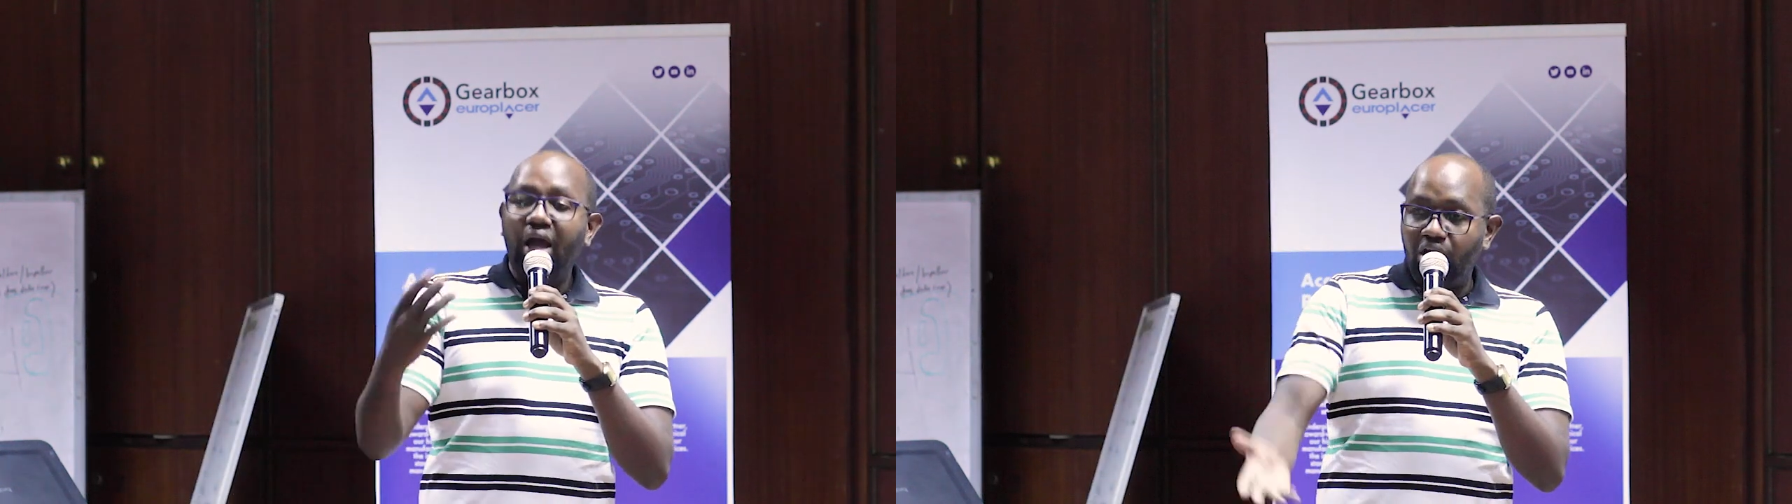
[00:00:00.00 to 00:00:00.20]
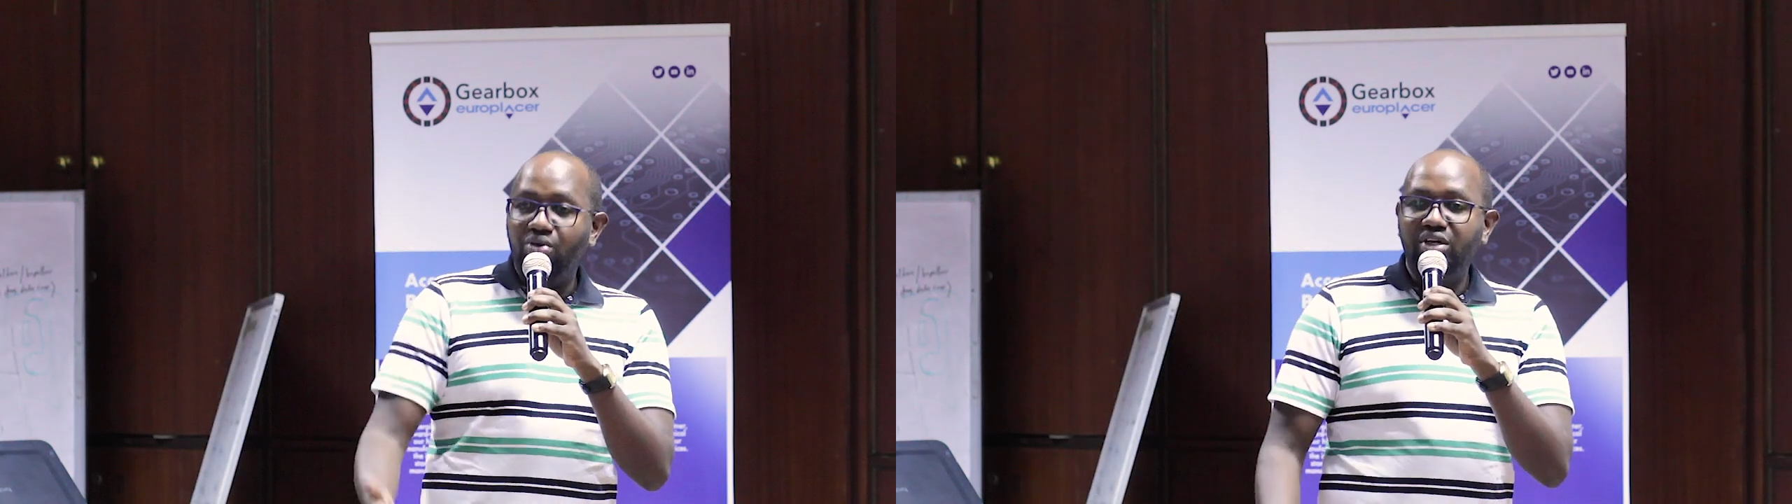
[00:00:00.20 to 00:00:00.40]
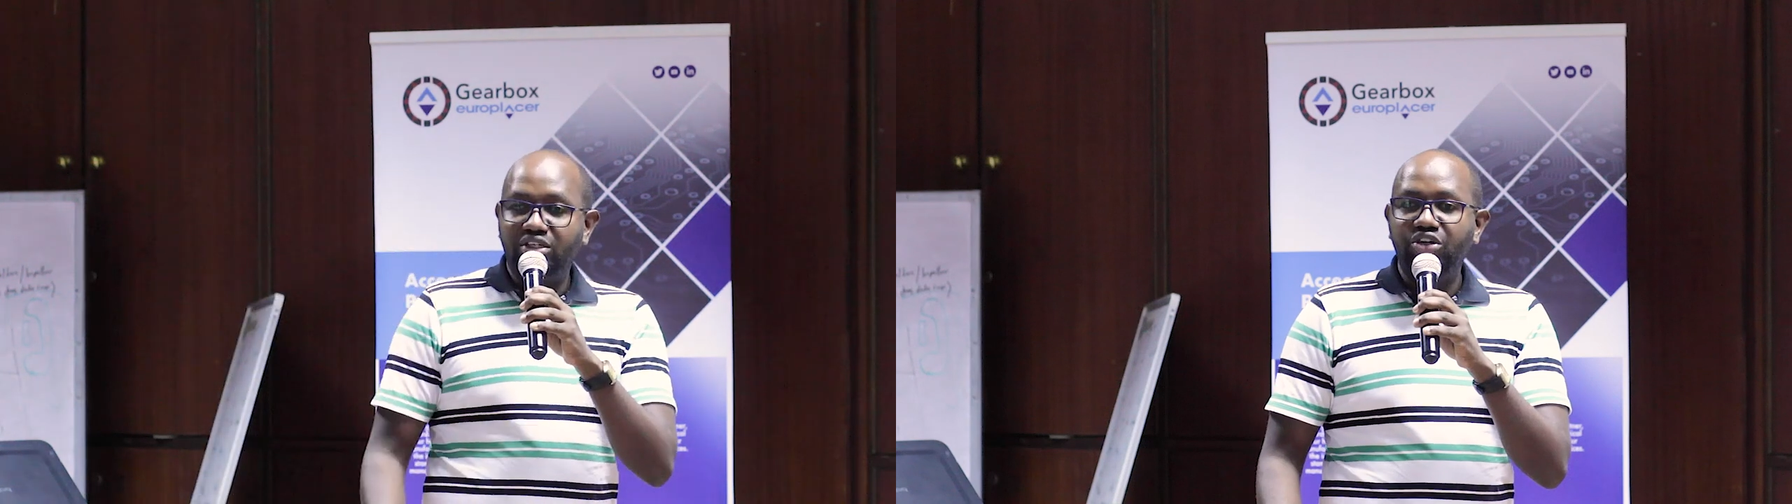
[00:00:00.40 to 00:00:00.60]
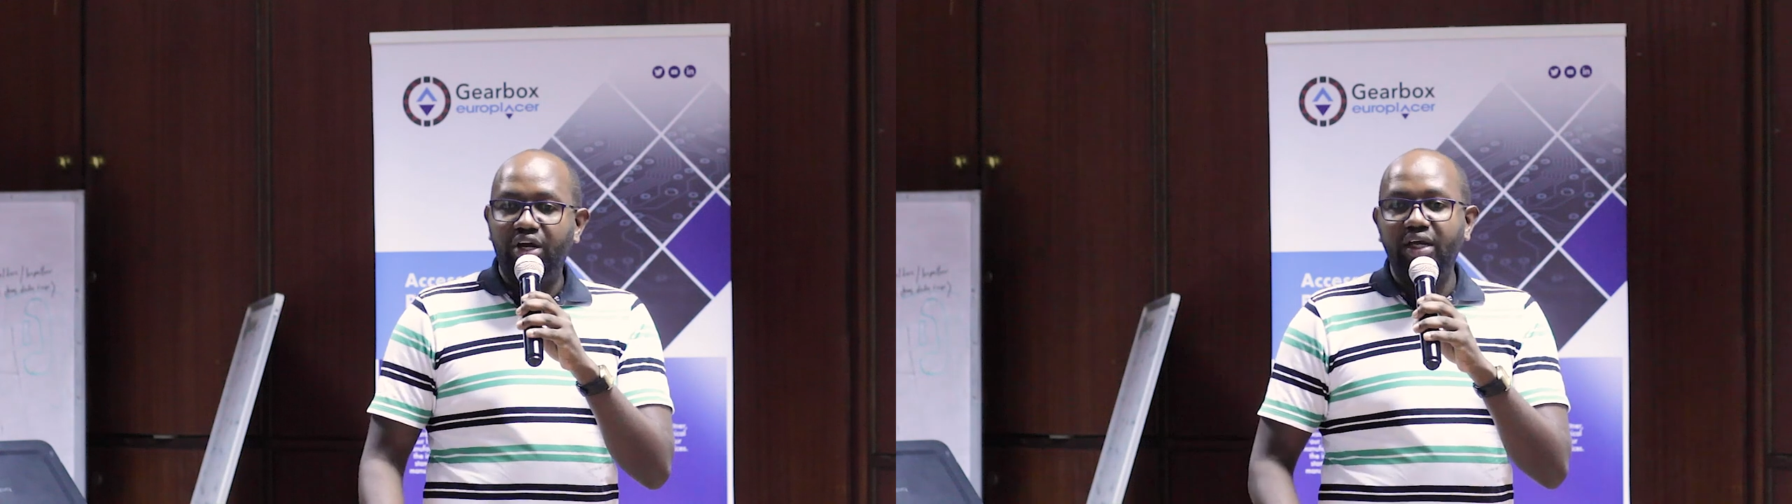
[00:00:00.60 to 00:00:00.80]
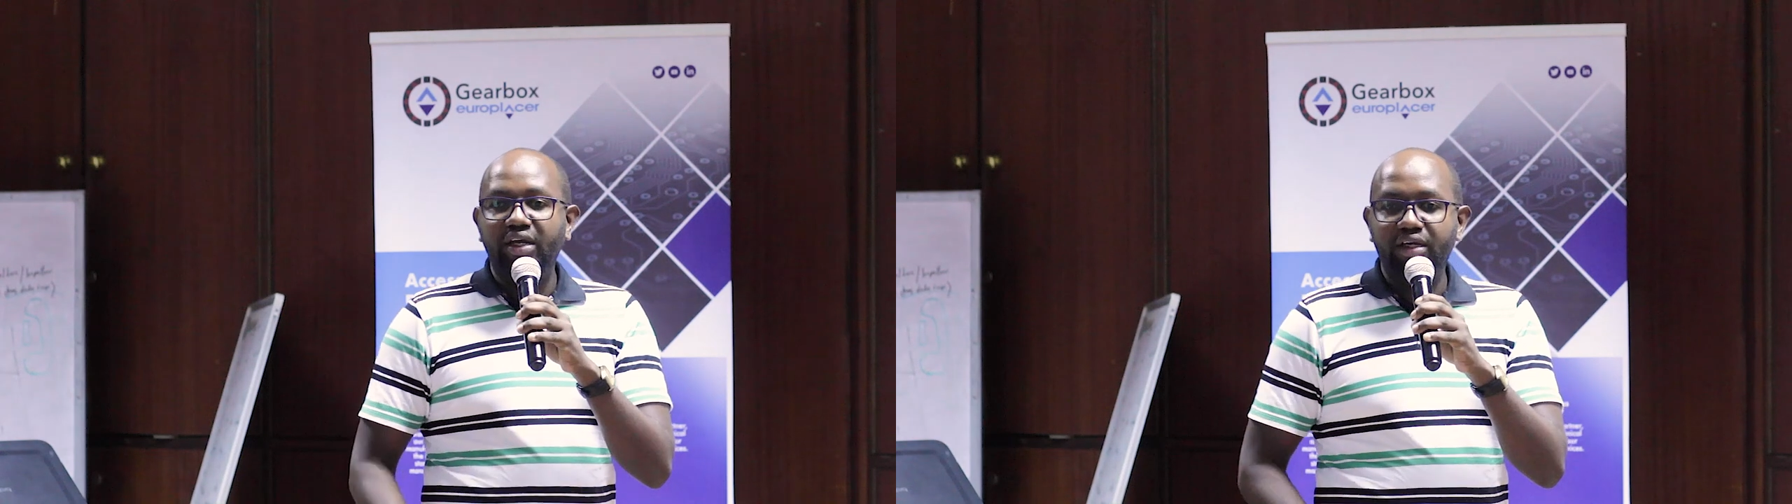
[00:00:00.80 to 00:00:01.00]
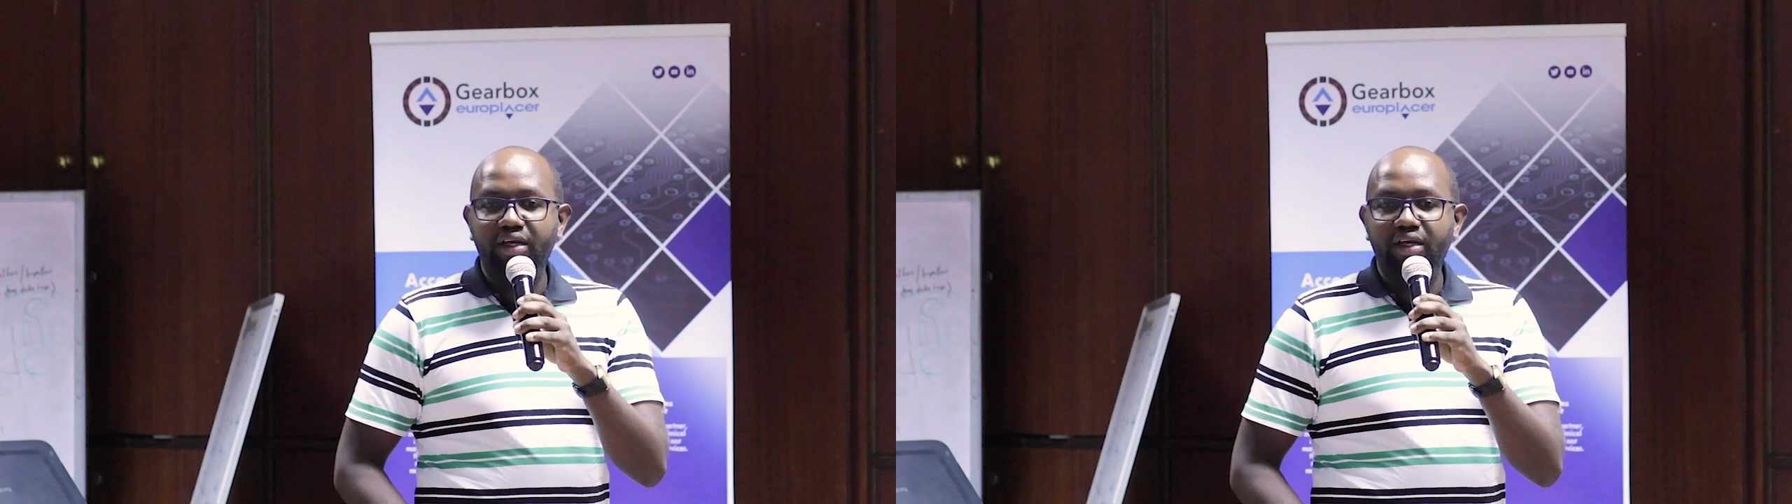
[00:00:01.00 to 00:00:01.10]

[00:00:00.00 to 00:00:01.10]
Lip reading: I will try.